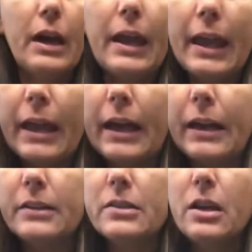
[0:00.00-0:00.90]

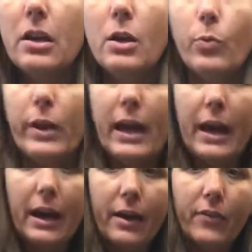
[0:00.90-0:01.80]
And we
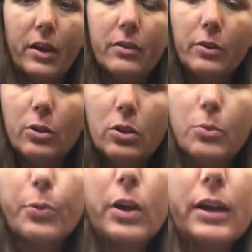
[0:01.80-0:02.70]
have new little
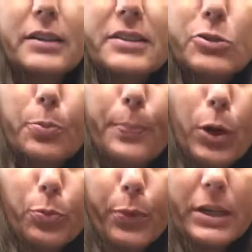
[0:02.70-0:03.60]
products. These are
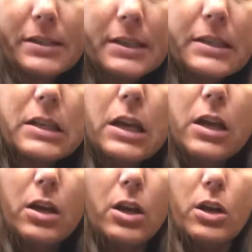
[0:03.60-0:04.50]
boat presses.
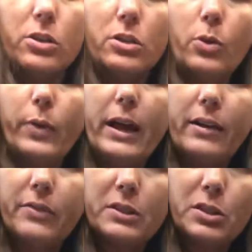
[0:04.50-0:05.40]
So we
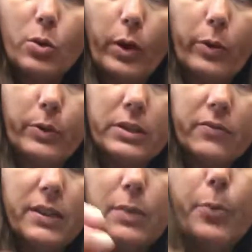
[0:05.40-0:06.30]
have the square one to
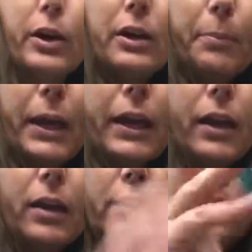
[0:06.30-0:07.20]
fit the brownie
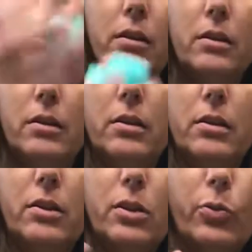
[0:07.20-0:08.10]
pan,
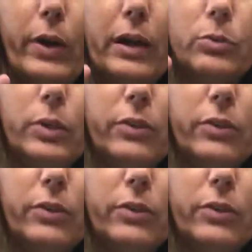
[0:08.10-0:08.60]
the round